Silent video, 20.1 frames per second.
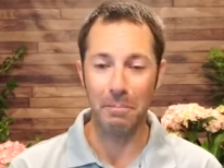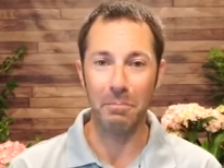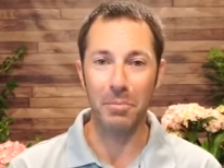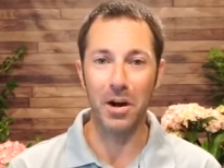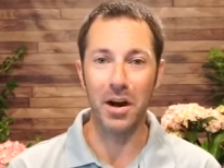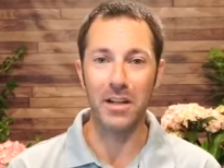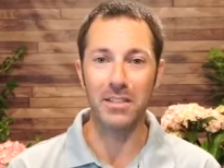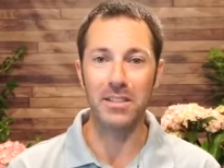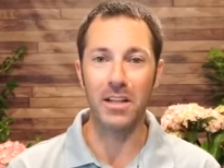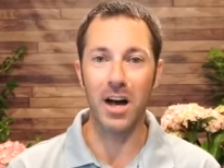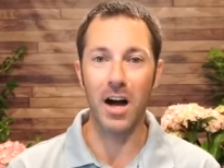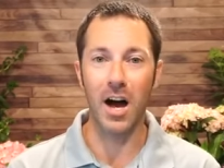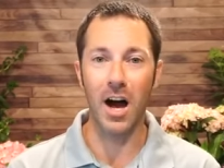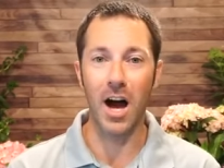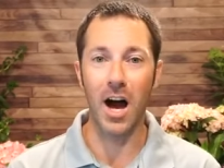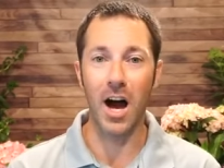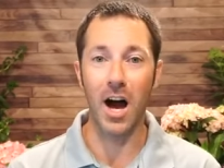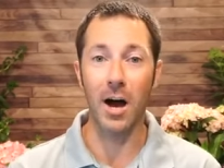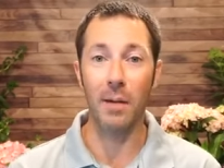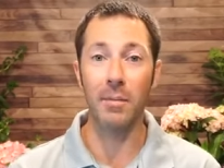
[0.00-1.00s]
But
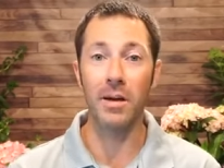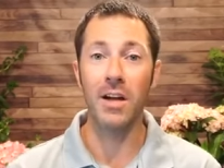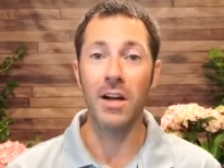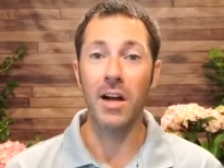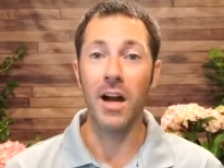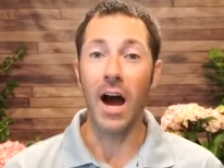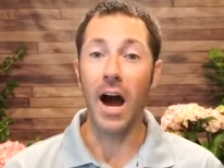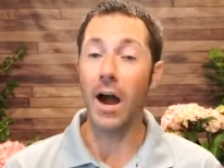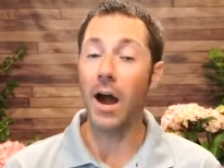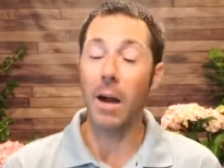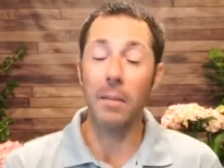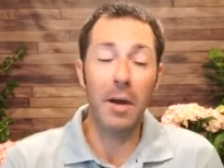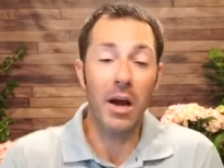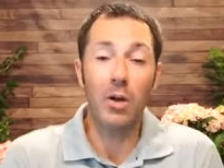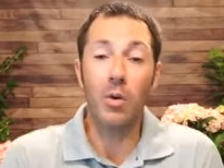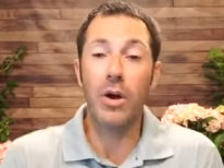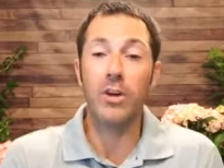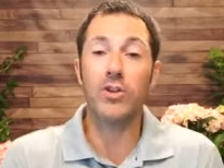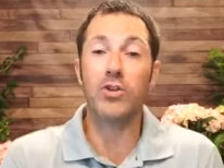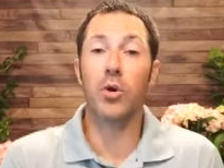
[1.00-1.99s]
um, I, am not
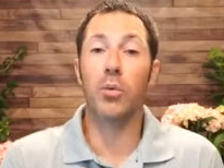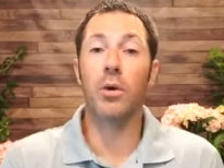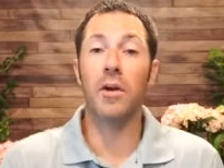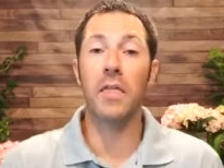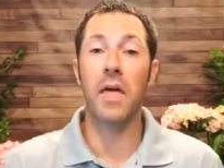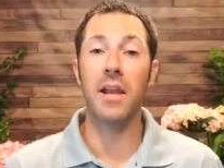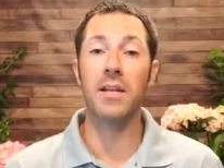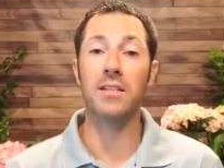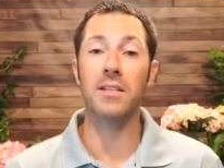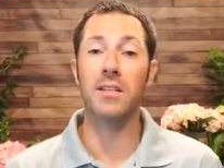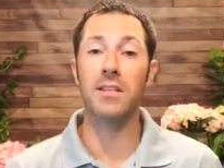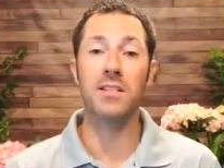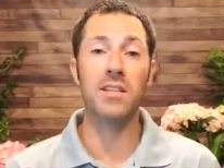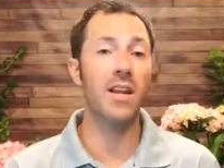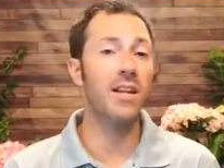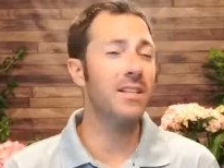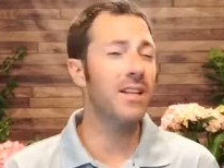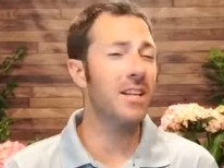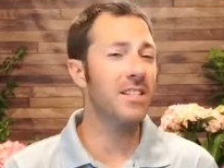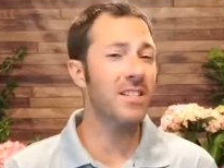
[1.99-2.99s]
quite sure where that is in the
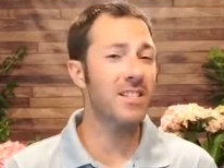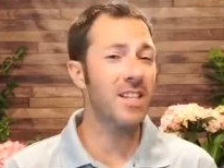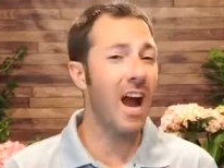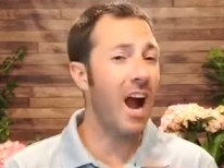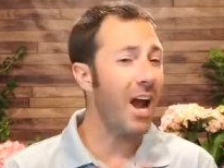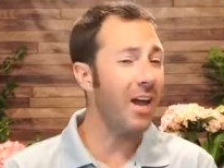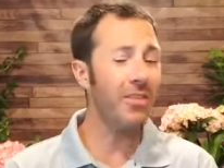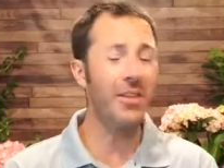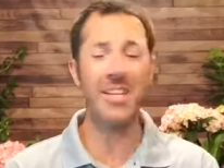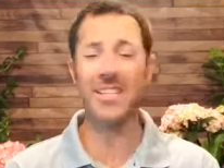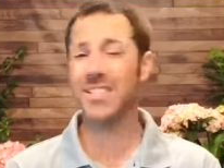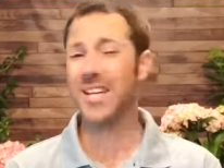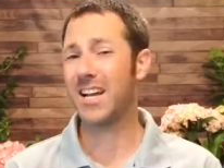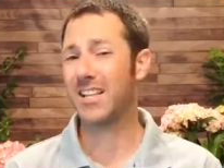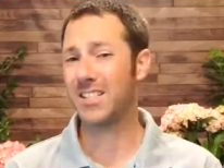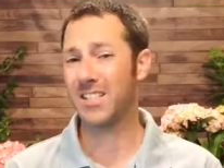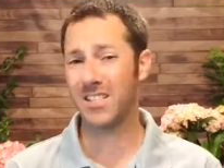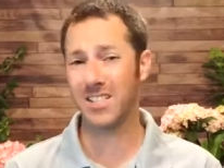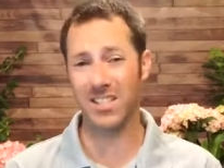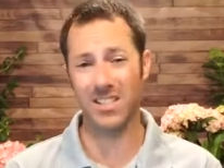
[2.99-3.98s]
state of Texas. I think
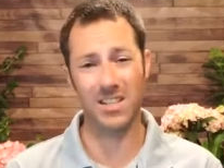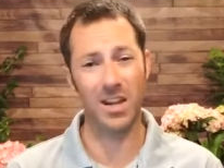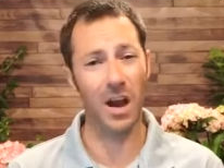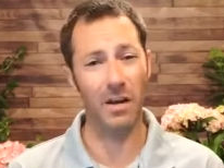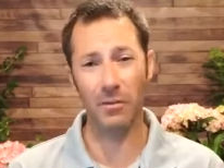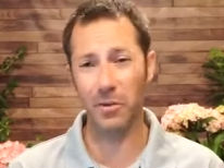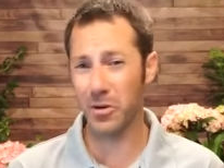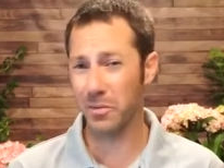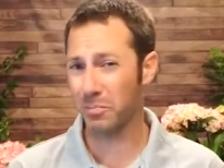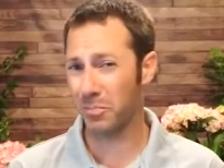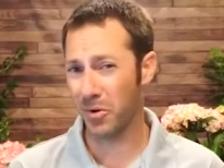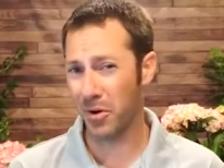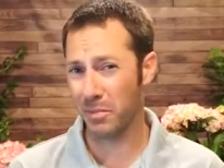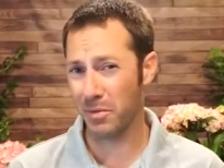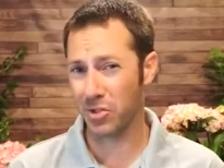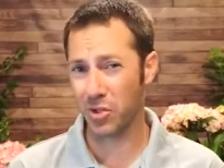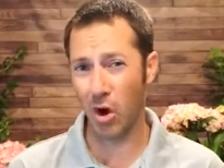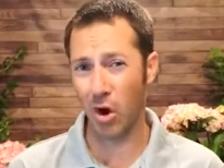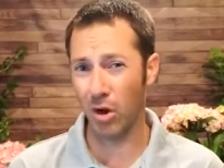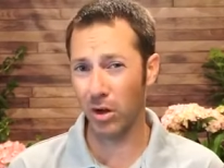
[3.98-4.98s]
Texas is covered in pretty
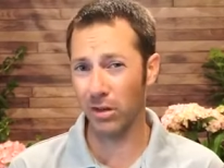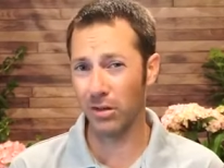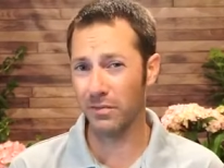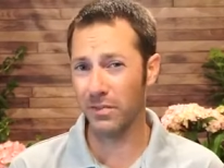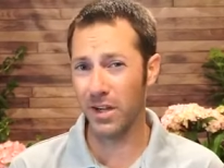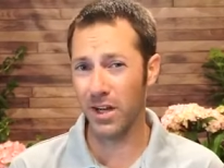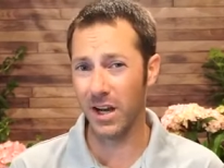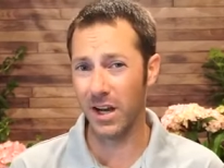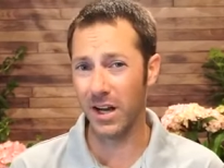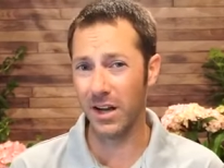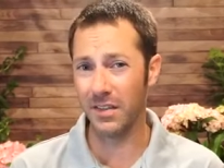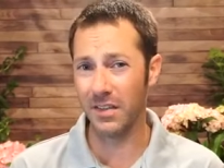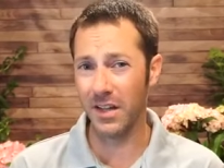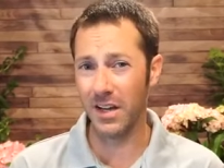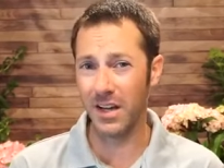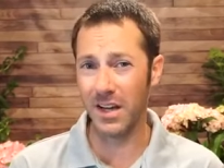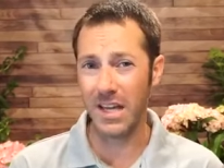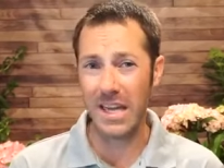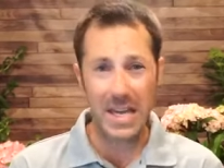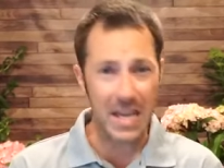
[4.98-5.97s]
much all of the
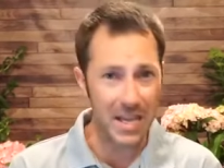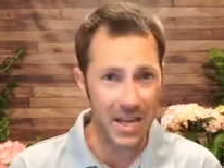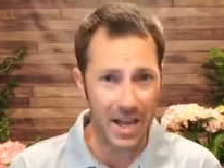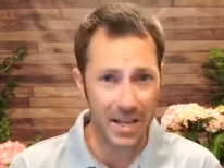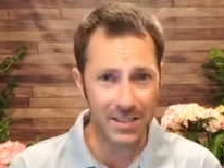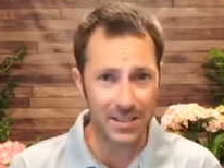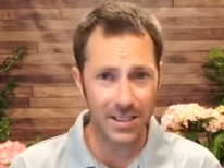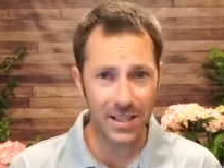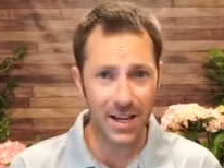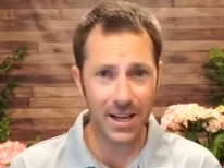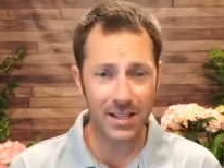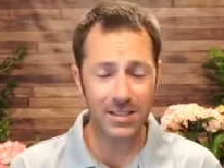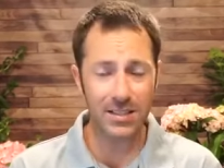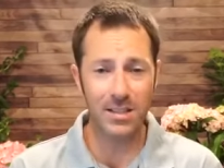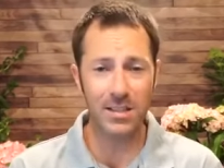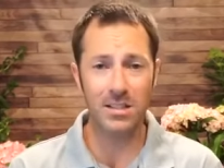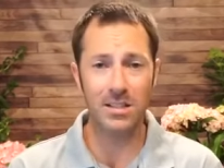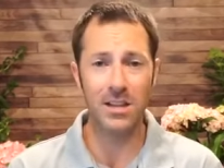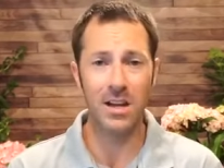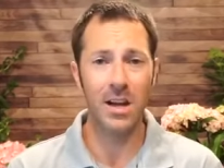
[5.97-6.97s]
the heat
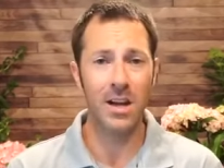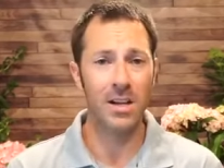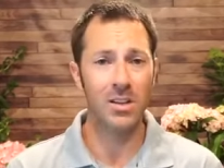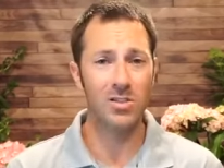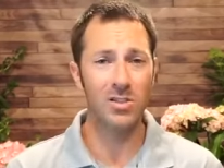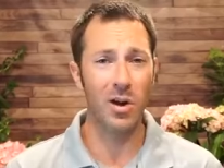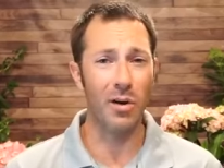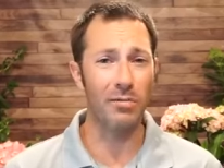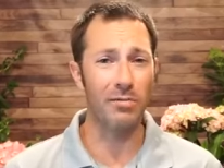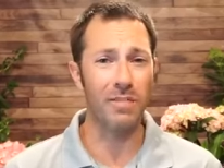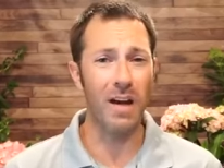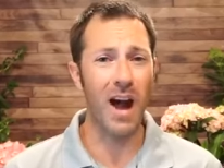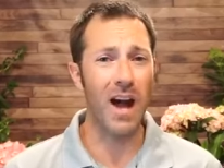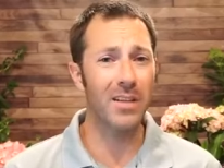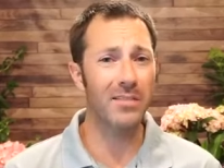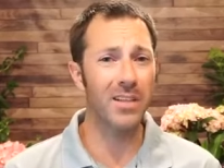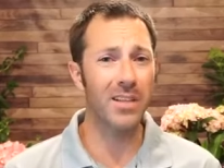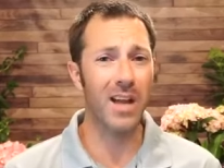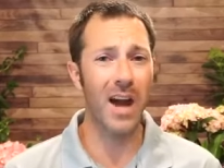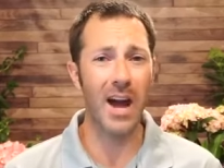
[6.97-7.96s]
indexes. So
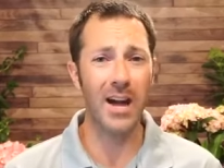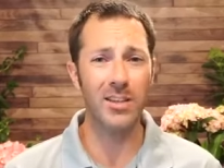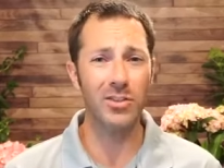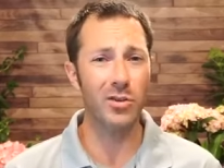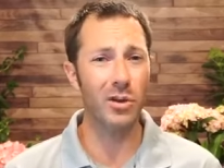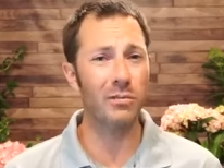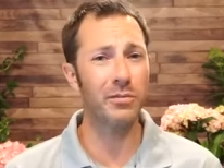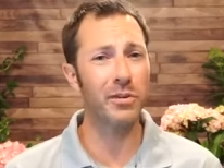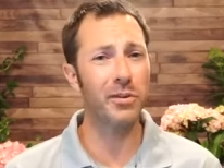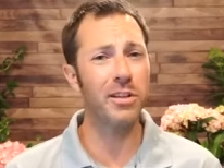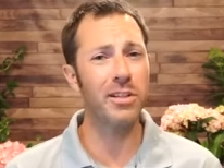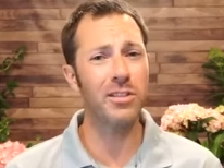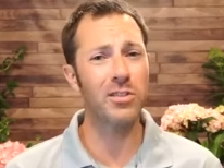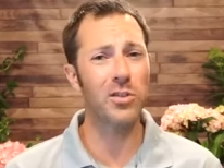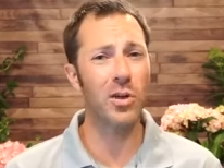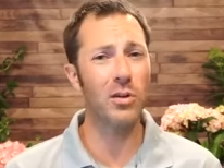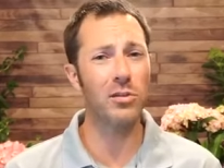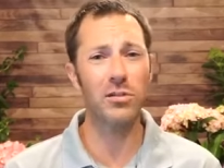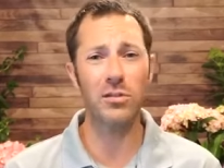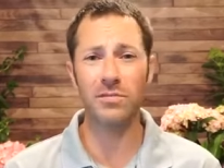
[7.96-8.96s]
five to nine. So if you're in
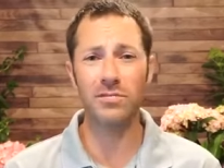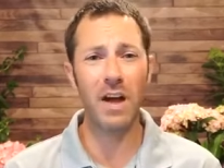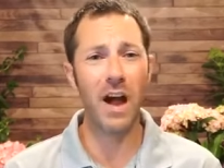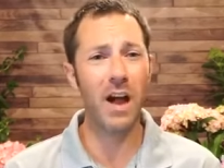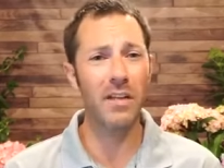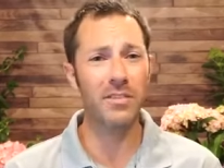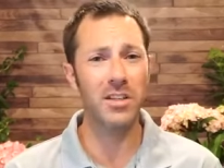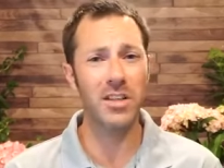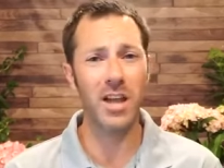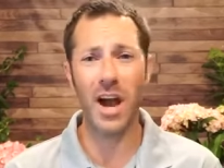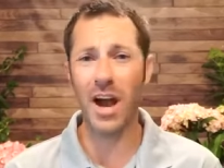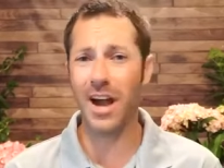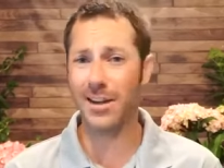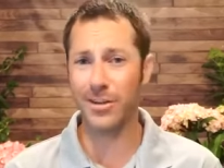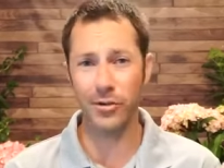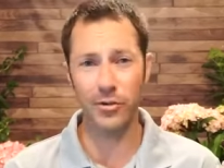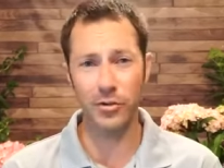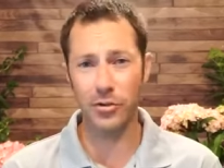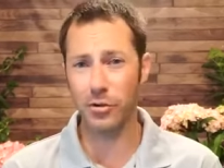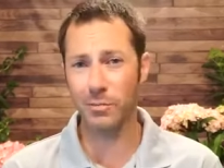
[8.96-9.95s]
zones five to
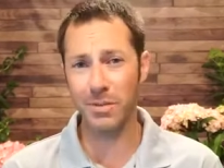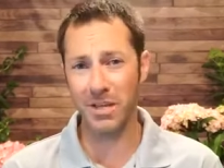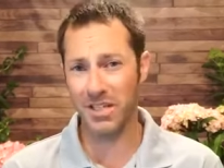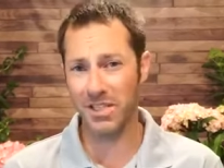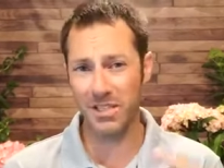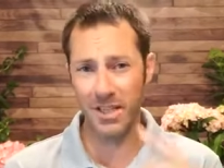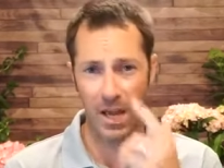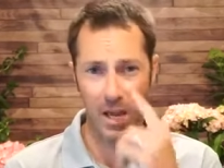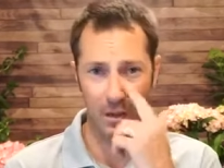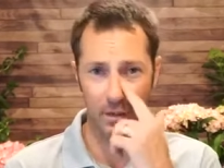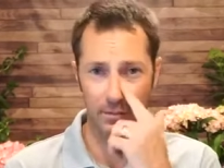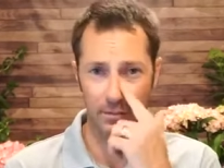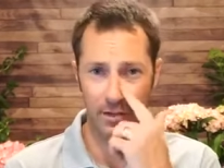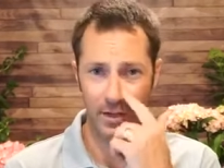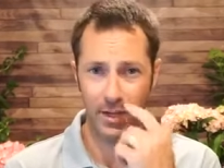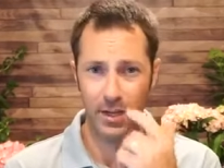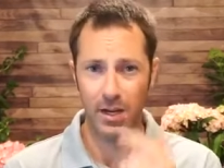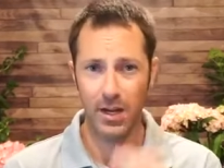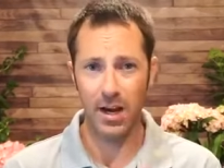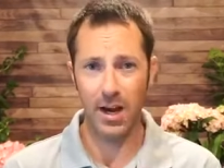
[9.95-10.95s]
nine, you should be safe.
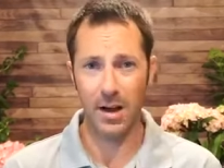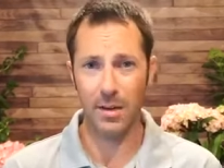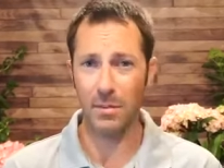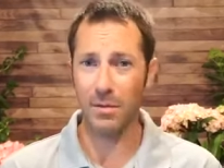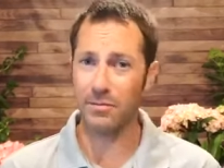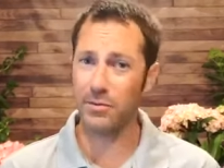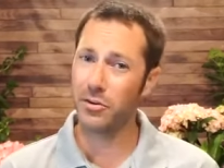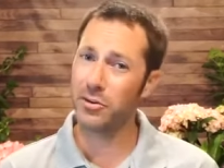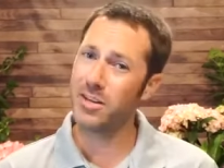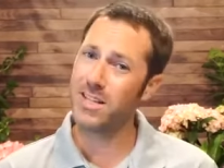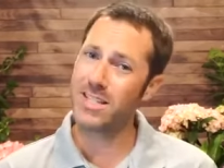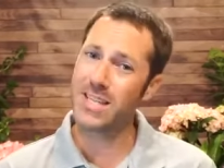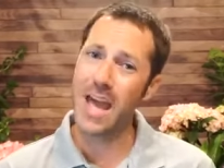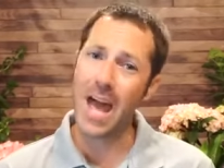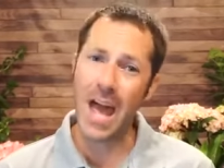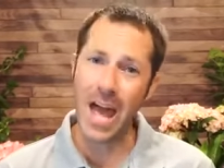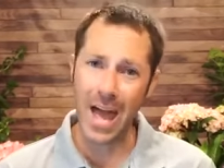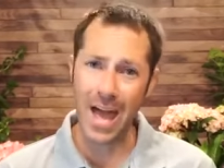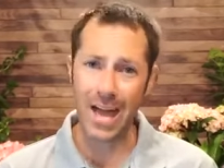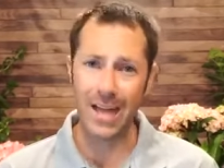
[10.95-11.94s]
Um, if you're in
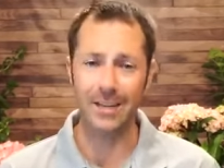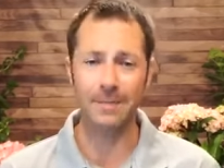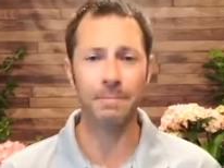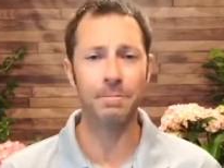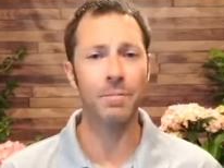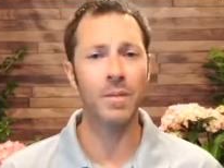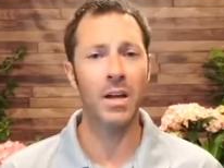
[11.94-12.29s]
ten,